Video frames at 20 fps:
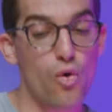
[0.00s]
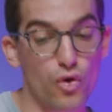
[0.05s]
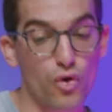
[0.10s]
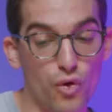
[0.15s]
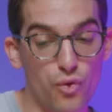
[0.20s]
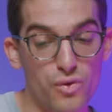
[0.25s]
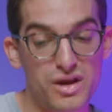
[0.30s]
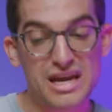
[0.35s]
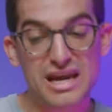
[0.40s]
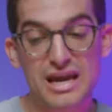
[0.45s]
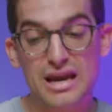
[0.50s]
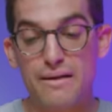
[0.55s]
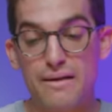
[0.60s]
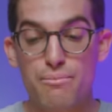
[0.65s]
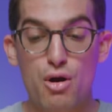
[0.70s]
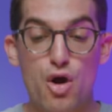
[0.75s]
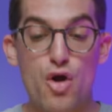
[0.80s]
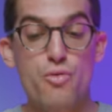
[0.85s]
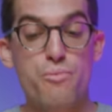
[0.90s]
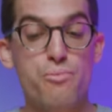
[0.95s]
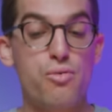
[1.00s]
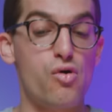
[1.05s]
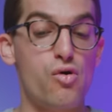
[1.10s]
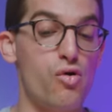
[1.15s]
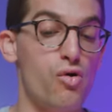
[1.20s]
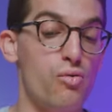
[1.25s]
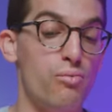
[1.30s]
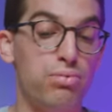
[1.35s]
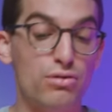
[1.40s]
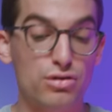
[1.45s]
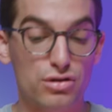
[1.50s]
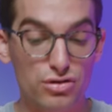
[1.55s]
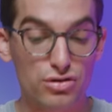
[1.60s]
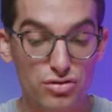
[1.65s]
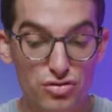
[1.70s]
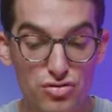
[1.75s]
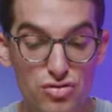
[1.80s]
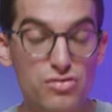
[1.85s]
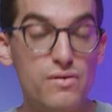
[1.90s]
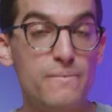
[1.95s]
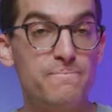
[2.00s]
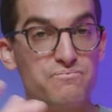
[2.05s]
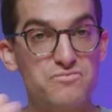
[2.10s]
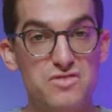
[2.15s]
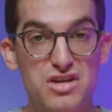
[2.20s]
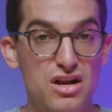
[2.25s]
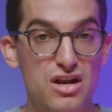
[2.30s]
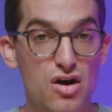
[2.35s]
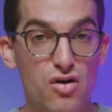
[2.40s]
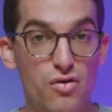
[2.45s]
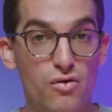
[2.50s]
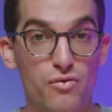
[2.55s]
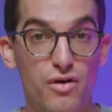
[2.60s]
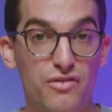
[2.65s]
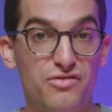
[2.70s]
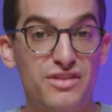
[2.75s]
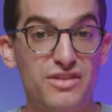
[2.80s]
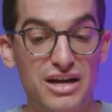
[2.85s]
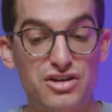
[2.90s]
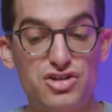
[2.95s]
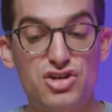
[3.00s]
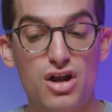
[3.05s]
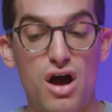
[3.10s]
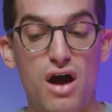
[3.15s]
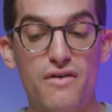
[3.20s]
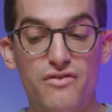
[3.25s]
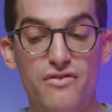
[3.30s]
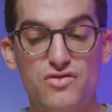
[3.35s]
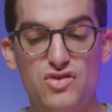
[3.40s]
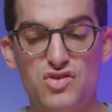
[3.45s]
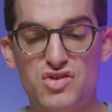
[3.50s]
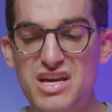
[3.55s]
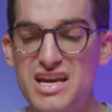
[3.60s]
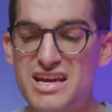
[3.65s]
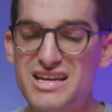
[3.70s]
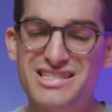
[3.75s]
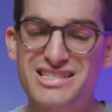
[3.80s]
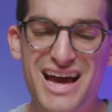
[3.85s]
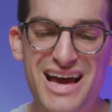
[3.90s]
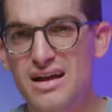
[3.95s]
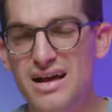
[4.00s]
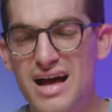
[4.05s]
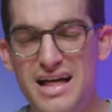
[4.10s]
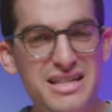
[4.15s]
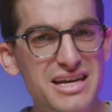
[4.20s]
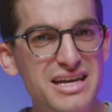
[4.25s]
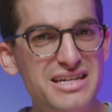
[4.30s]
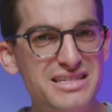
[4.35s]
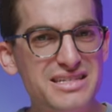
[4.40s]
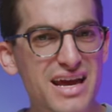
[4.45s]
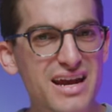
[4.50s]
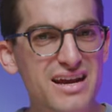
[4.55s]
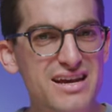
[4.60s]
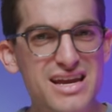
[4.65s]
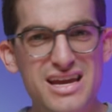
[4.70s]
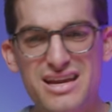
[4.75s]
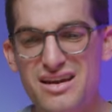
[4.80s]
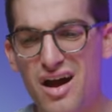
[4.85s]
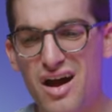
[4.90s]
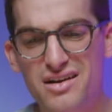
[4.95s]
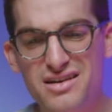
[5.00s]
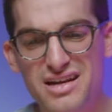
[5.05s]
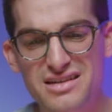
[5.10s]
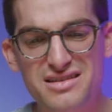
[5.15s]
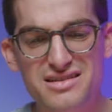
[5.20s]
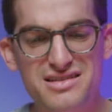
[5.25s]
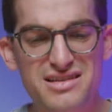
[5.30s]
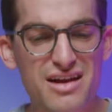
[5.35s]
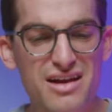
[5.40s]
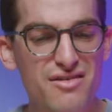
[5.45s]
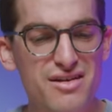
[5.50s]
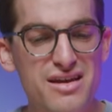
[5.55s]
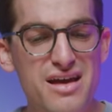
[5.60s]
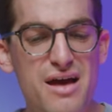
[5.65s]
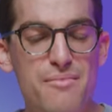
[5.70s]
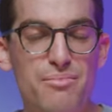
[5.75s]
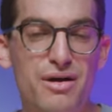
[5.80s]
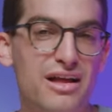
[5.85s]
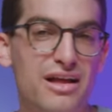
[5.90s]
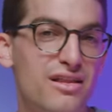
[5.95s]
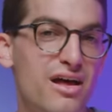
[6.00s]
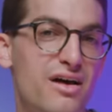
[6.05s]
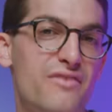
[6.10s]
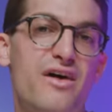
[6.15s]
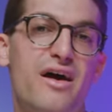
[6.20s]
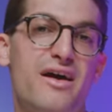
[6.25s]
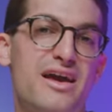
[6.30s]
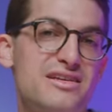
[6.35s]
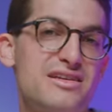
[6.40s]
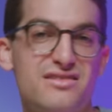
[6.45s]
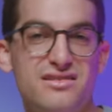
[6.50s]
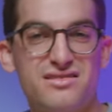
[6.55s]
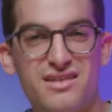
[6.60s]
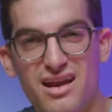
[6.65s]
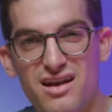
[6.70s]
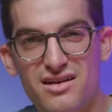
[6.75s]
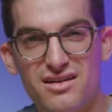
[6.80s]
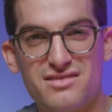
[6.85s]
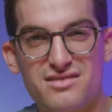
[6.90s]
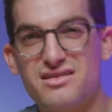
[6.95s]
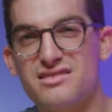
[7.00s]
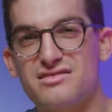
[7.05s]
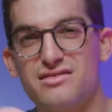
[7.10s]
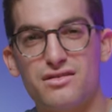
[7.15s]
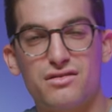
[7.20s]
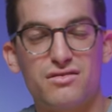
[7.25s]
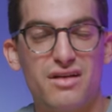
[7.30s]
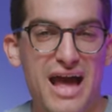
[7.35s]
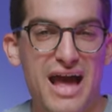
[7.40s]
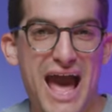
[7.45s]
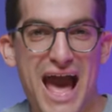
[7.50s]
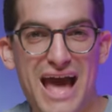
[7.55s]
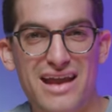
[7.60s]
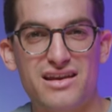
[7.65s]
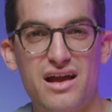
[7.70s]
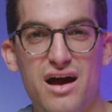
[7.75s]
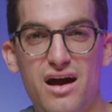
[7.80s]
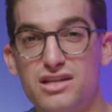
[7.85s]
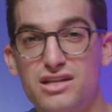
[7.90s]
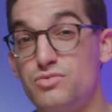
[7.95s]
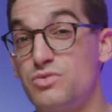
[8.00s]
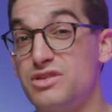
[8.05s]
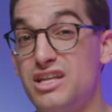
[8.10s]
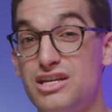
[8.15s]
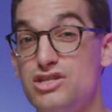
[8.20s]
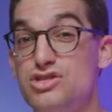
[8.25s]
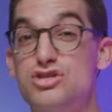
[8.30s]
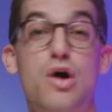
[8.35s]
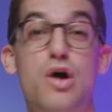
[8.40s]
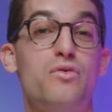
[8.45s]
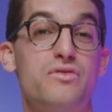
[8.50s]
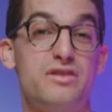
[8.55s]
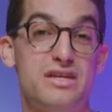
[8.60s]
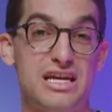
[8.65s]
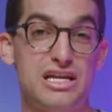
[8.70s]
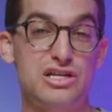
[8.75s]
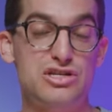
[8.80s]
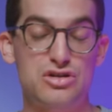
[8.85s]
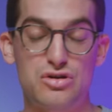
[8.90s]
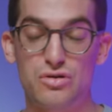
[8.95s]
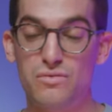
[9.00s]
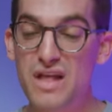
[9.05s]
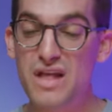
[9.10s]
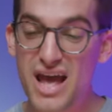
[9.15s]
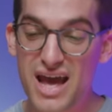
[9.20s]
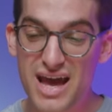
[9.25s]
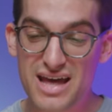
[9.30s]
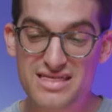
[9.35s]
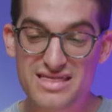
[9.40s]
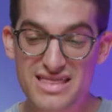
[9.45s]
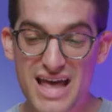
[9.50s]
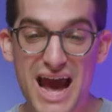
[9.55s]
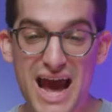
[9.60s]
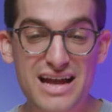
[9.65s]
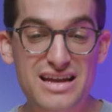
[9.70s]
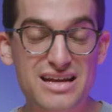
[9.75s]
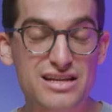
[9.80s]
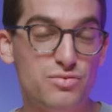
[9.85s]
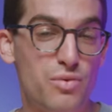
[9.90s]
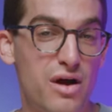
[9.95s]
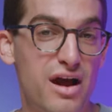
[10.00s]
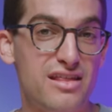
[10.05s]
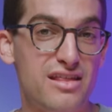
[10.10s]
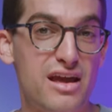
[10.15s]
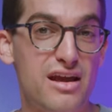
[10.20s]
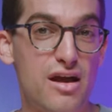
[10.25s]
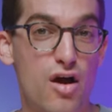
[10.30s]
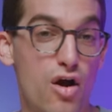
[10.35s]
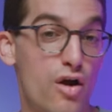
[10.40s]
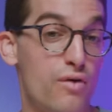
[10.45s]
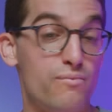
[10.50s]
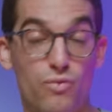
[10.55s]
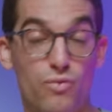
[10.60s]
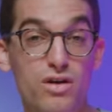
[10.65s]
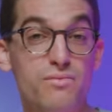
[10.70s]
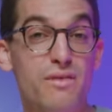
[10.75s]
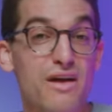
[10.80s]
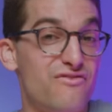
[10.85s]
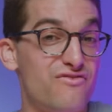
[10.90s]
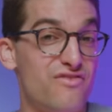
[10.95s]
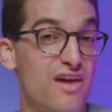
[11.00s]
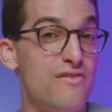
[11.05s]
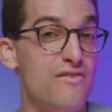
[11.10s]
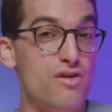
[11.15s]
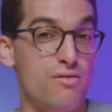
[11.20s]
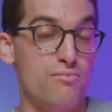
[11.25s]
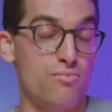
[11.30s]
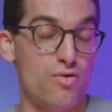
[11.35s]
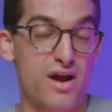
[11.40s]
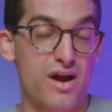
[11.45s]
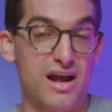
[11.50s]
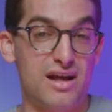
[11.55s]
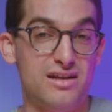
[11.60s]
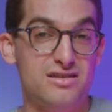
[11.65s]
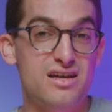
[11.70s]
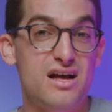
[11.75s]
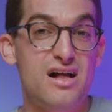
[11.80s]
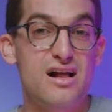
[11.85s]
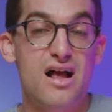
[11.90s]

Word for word: green, purple, blue, you know, reflection off of your keys. I think it's kind of neat, unnecessary, but I love how Asus kind of does these little hat nods when they don't need to. And that is why they are one of my favorite brands